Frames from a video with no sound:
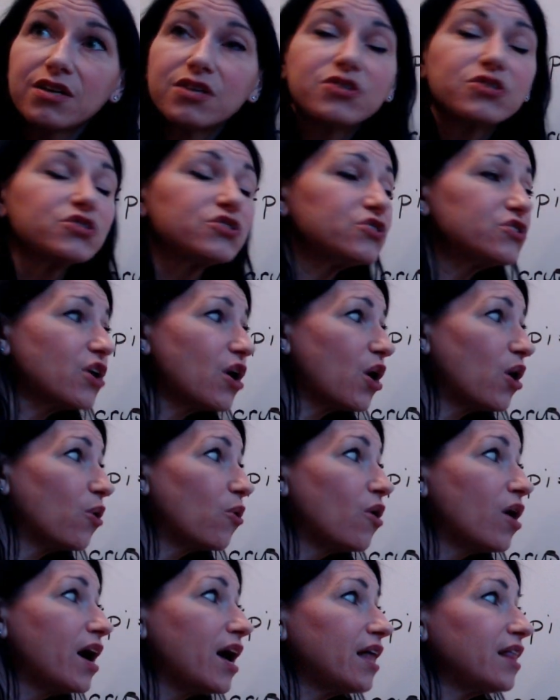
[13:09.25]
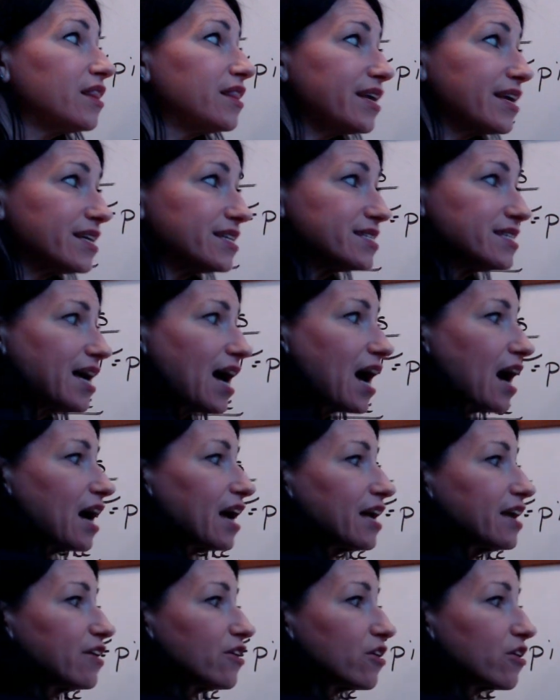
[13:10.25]
So the
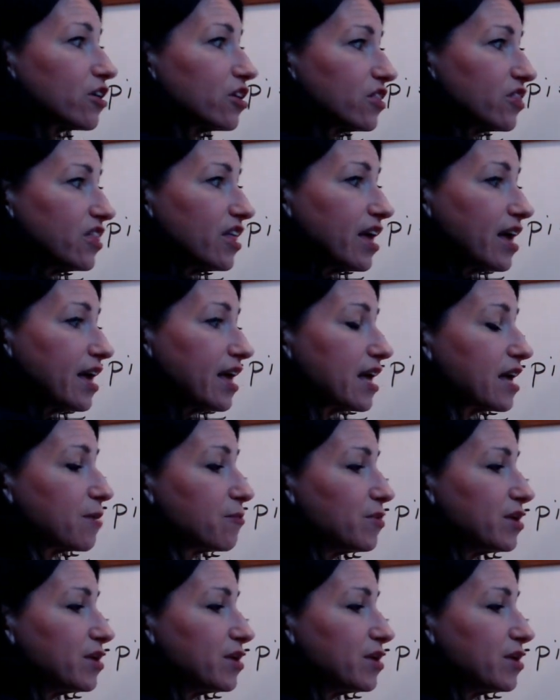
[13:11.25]
entire thing